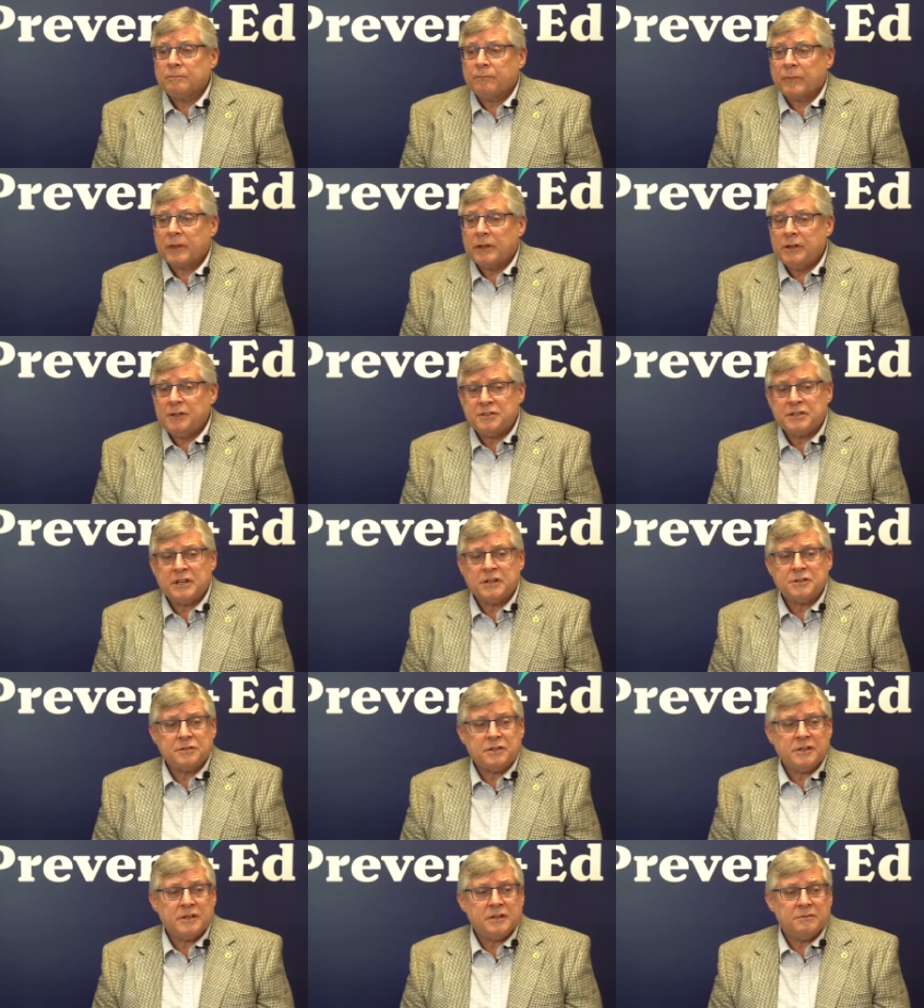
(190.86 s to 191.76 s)

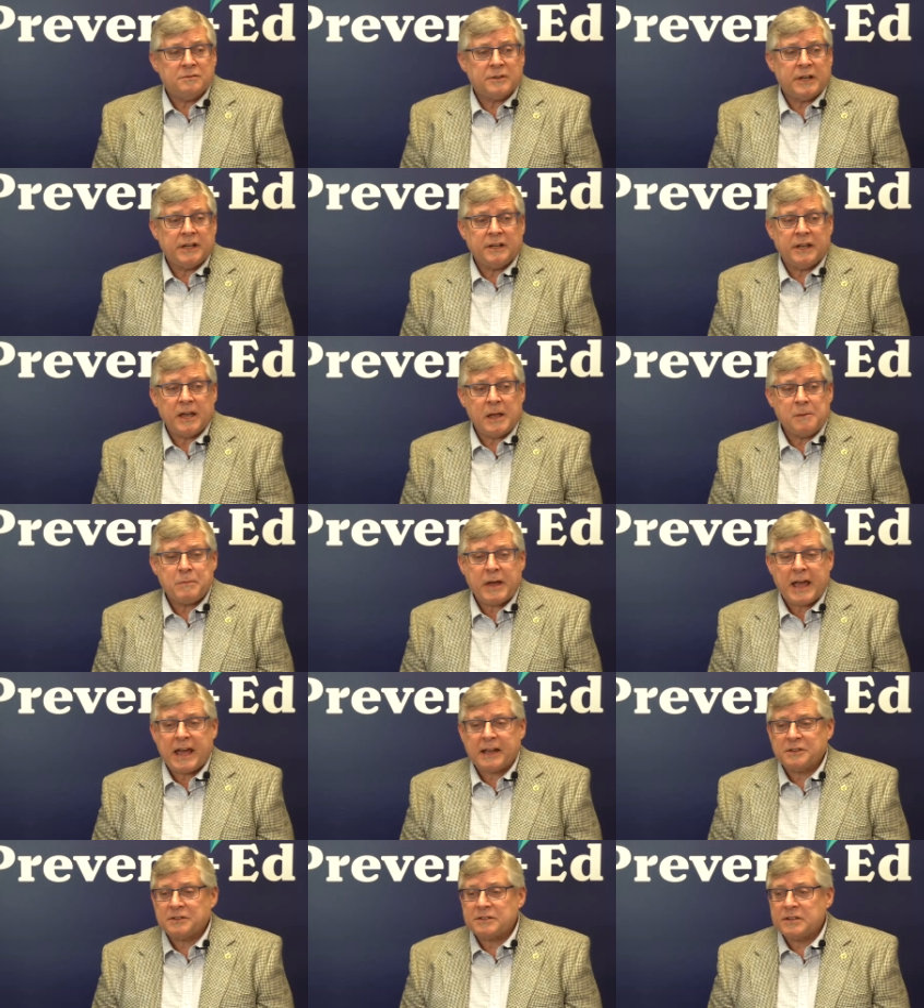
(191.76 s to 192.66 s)
essentially they came
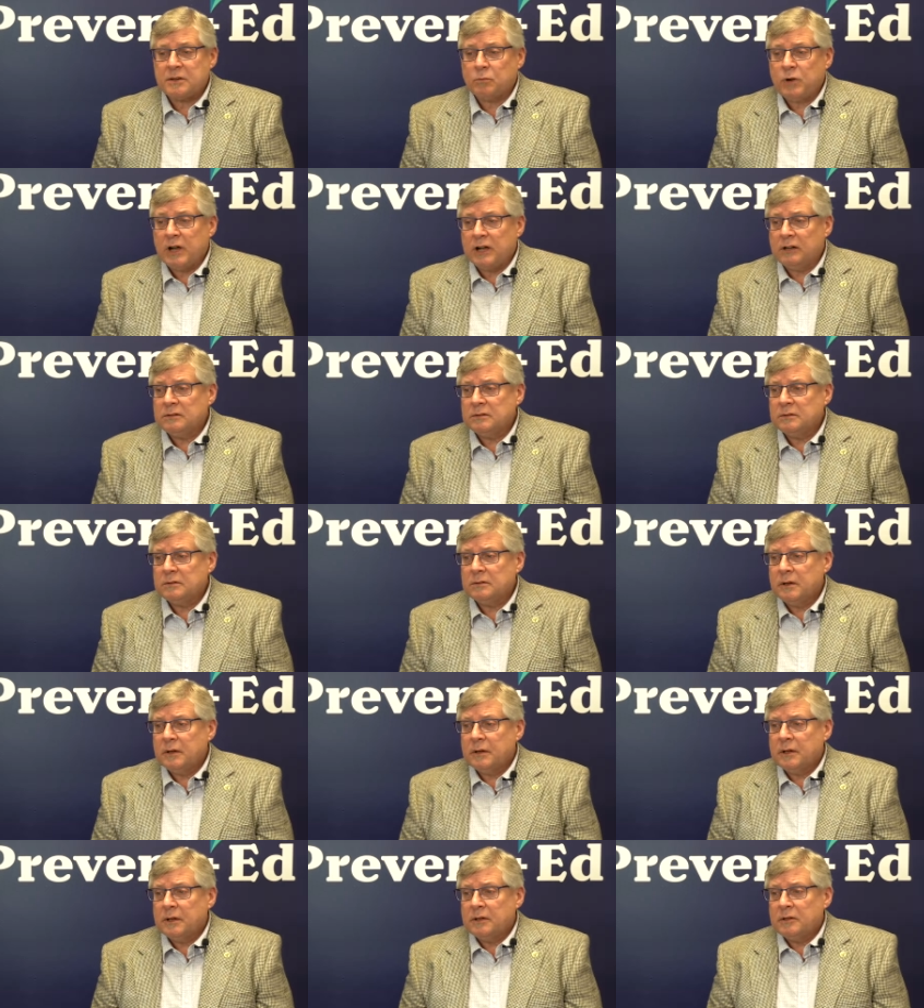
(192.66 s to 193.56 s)
back and said, well,
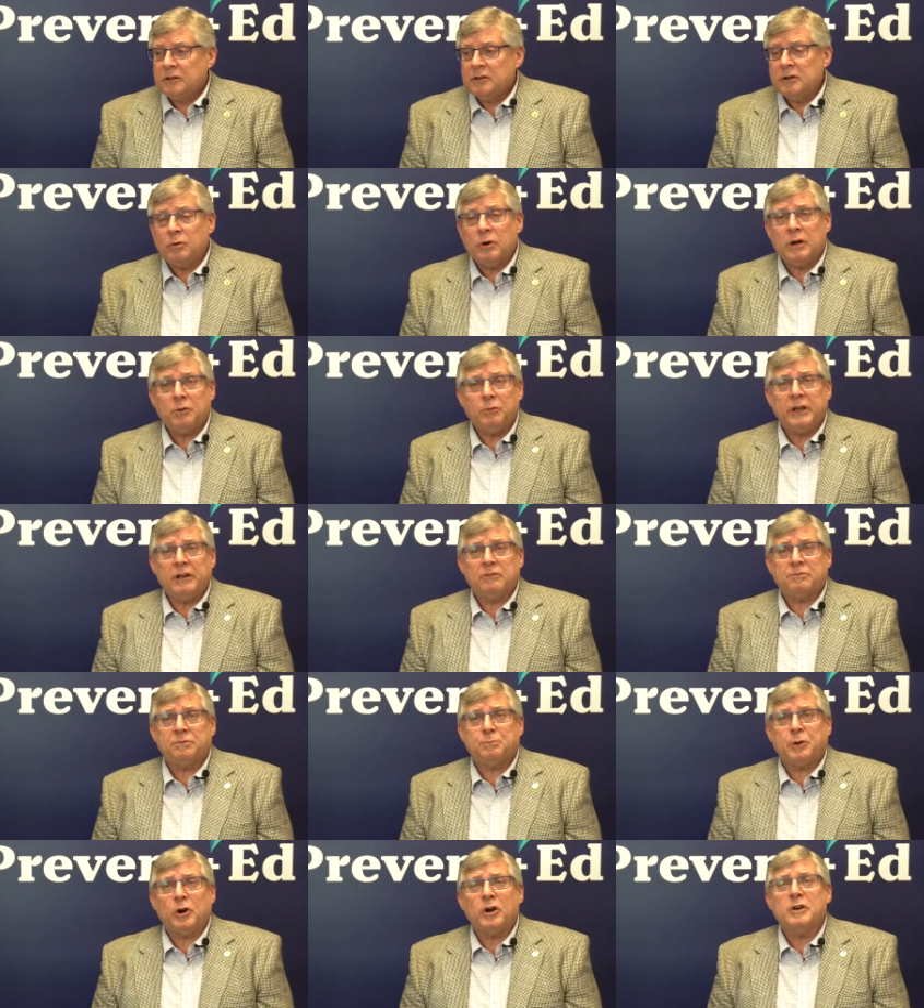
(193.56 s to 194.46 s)
you know what, we
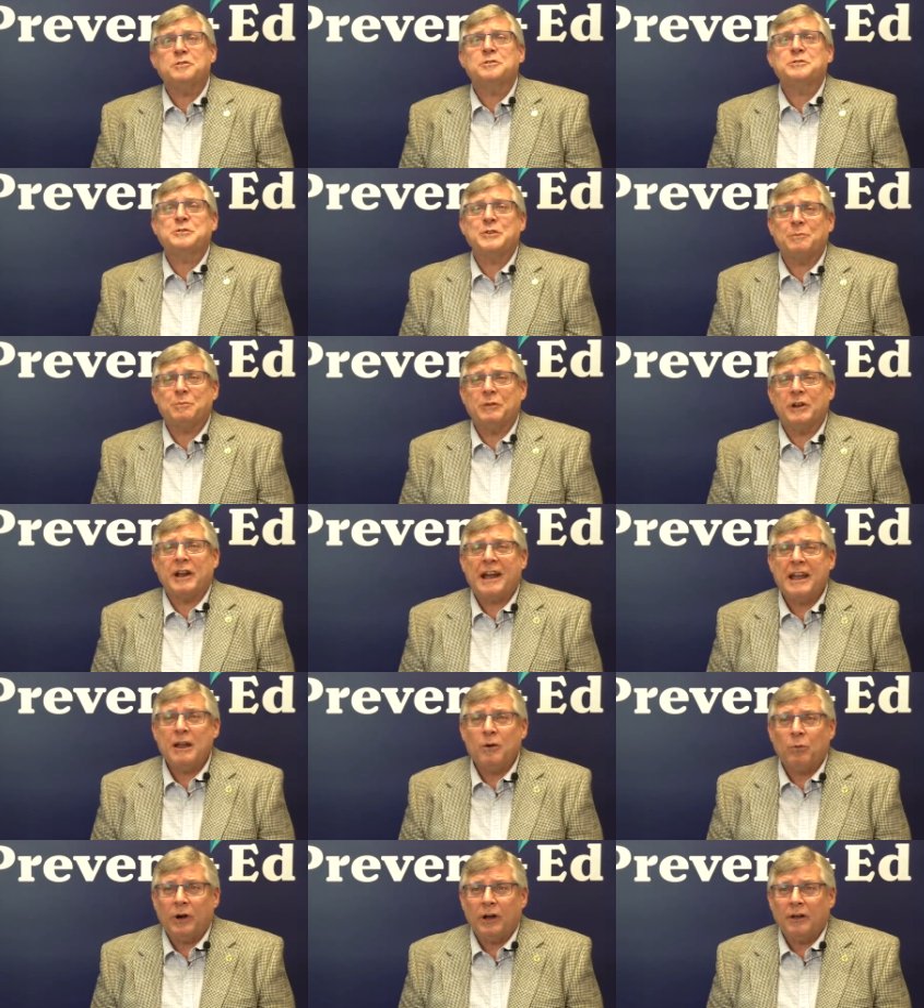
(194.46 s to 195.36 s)
have partners up in
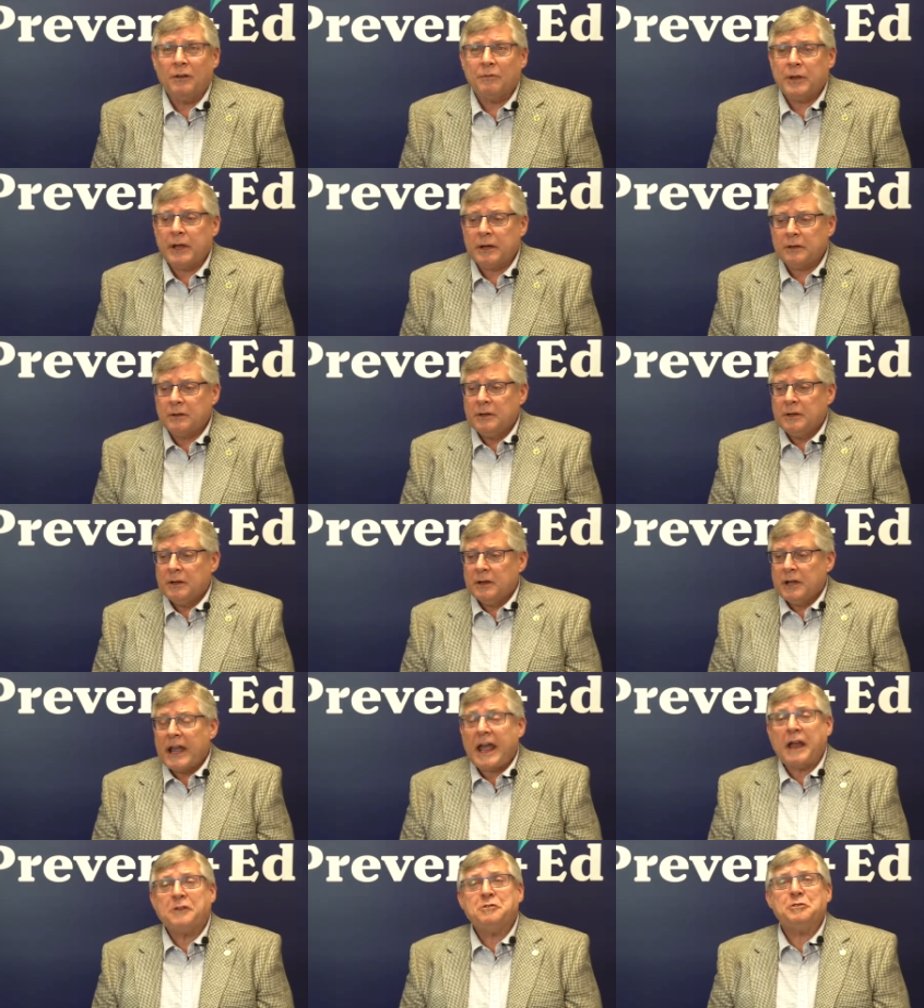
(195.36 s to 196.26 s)
Iowa that
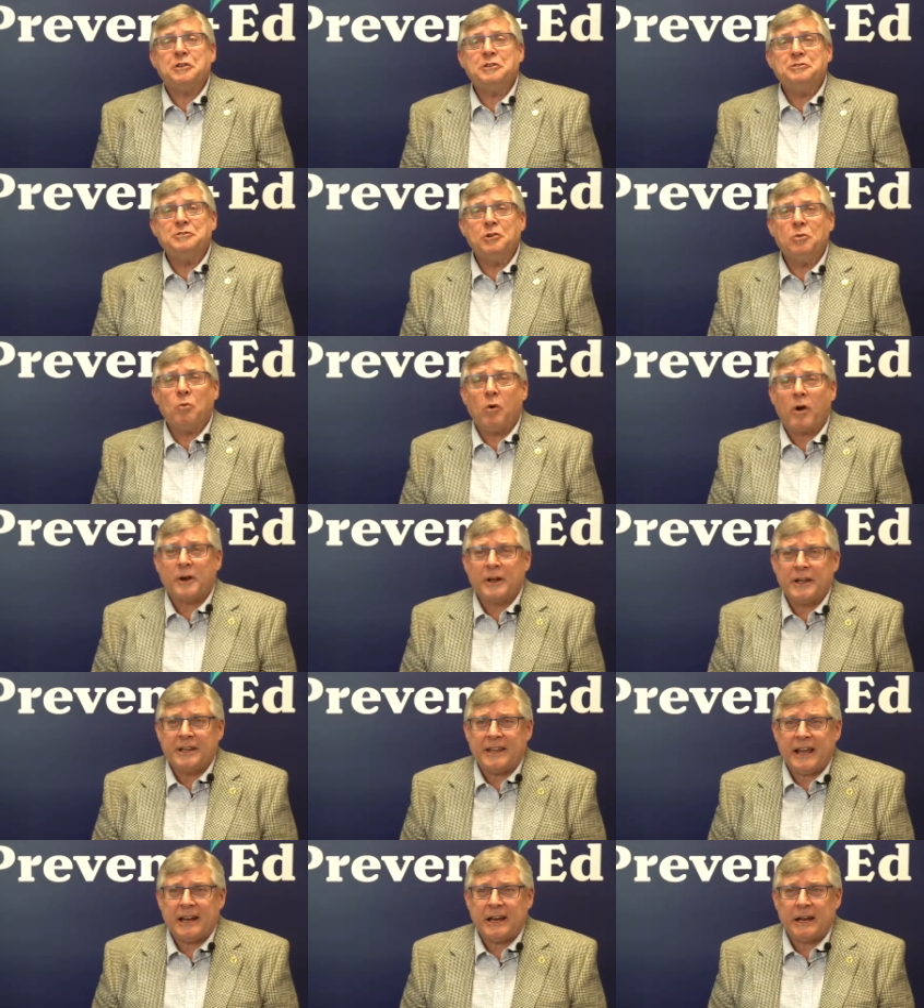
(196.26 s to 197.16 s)
actually do work
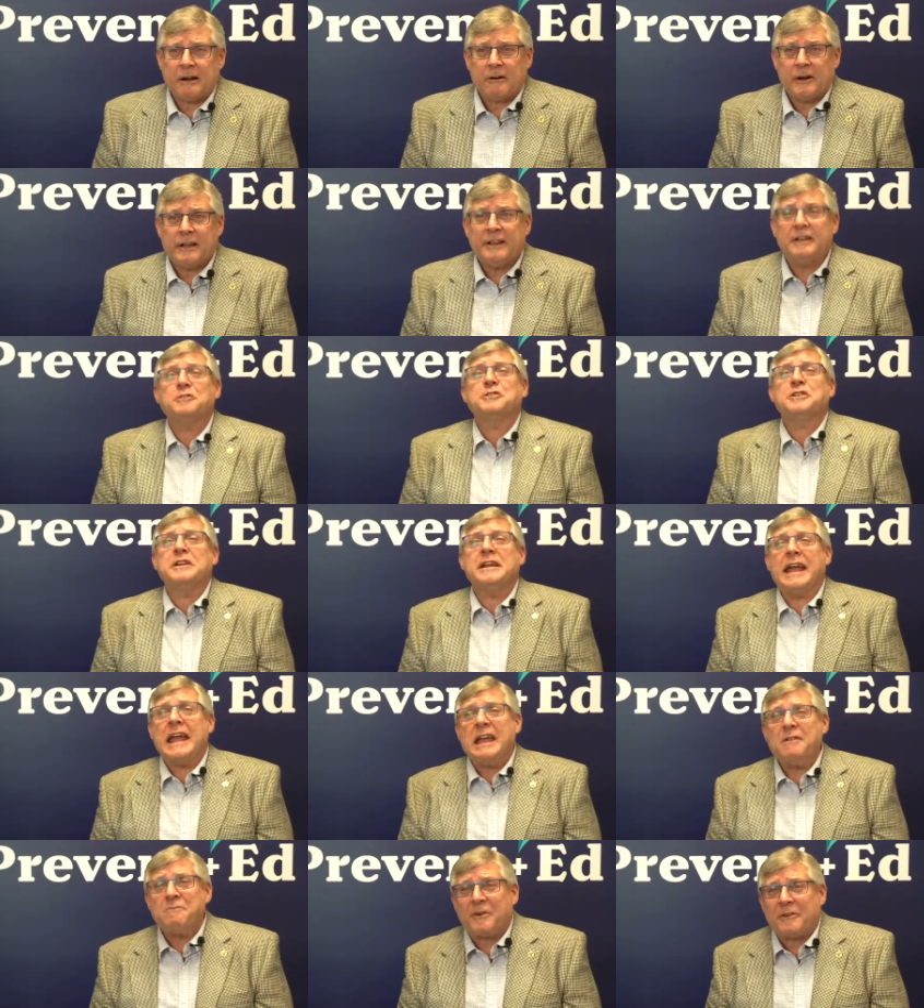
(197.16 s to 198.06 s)
in that area, and there's a
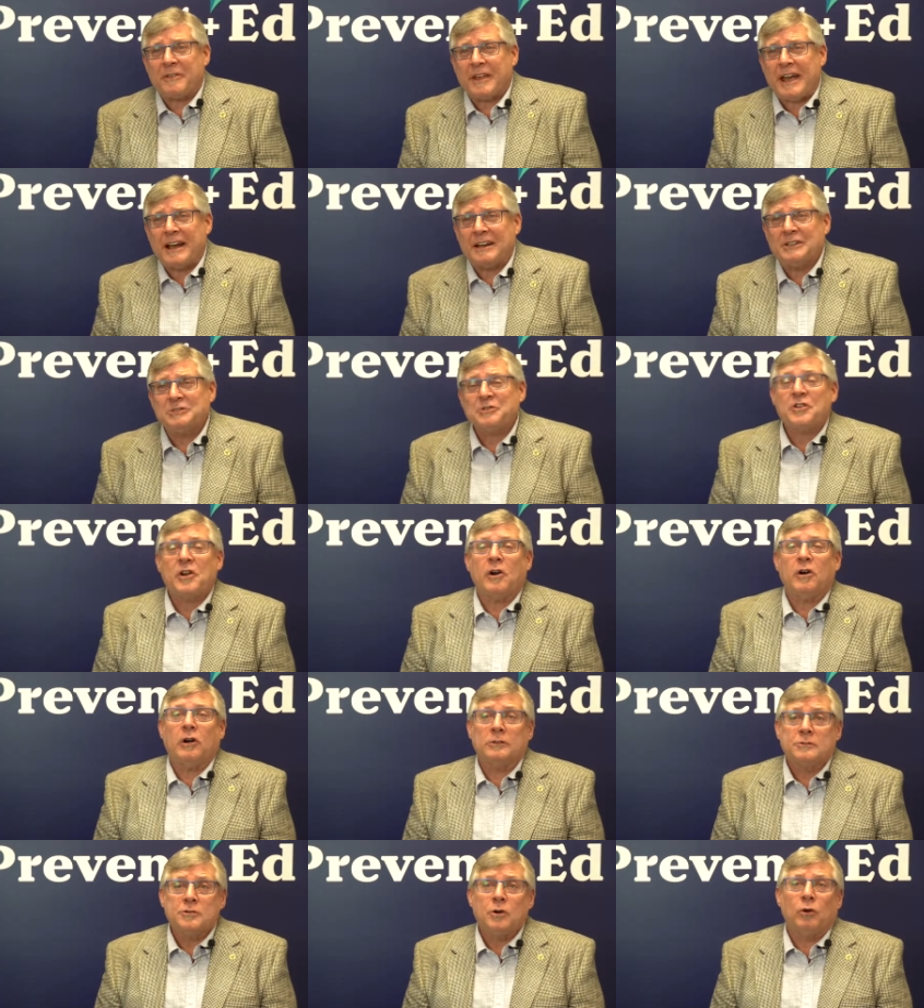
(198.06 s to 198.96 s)
name for that, and it's
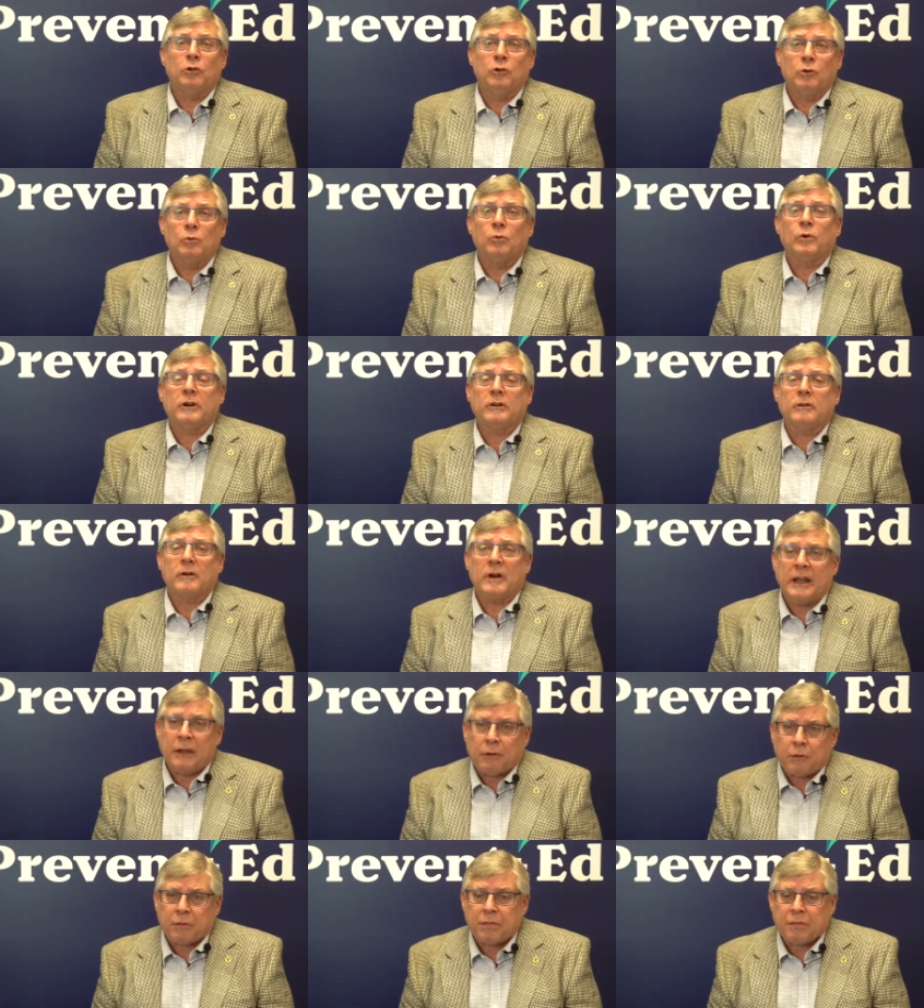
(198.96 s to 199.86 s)
called total worker
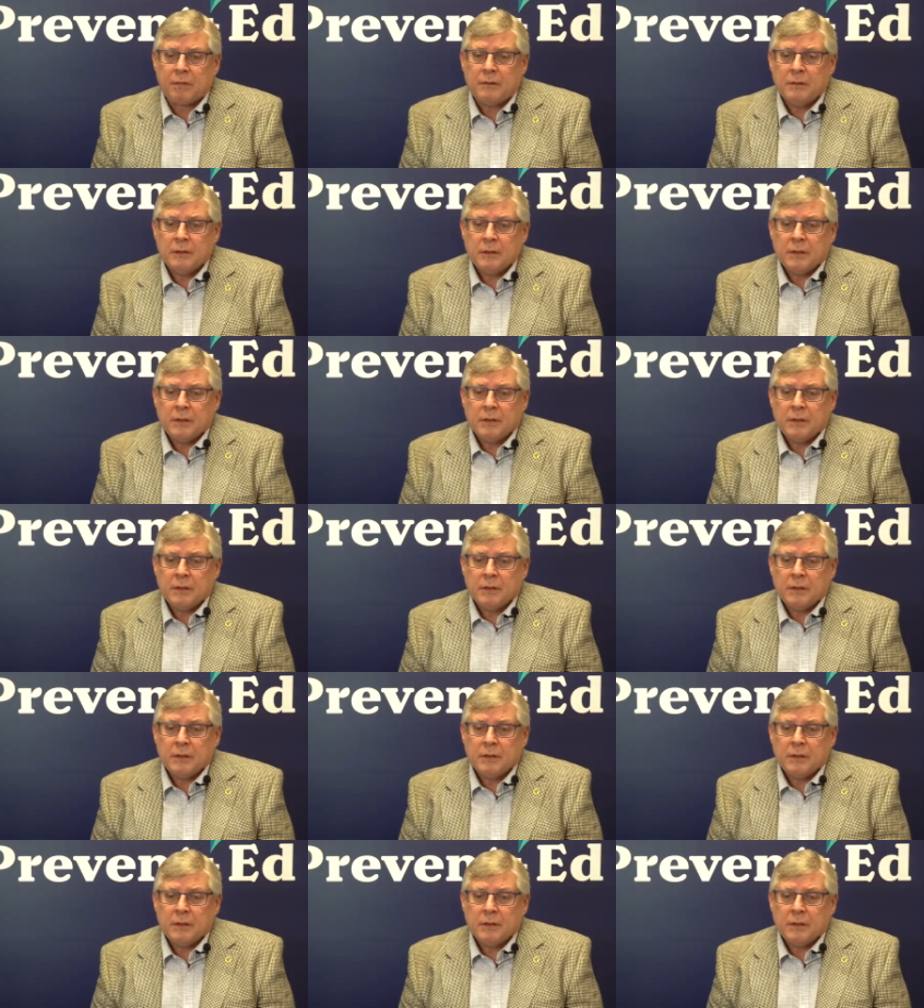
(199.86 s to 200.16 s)
health.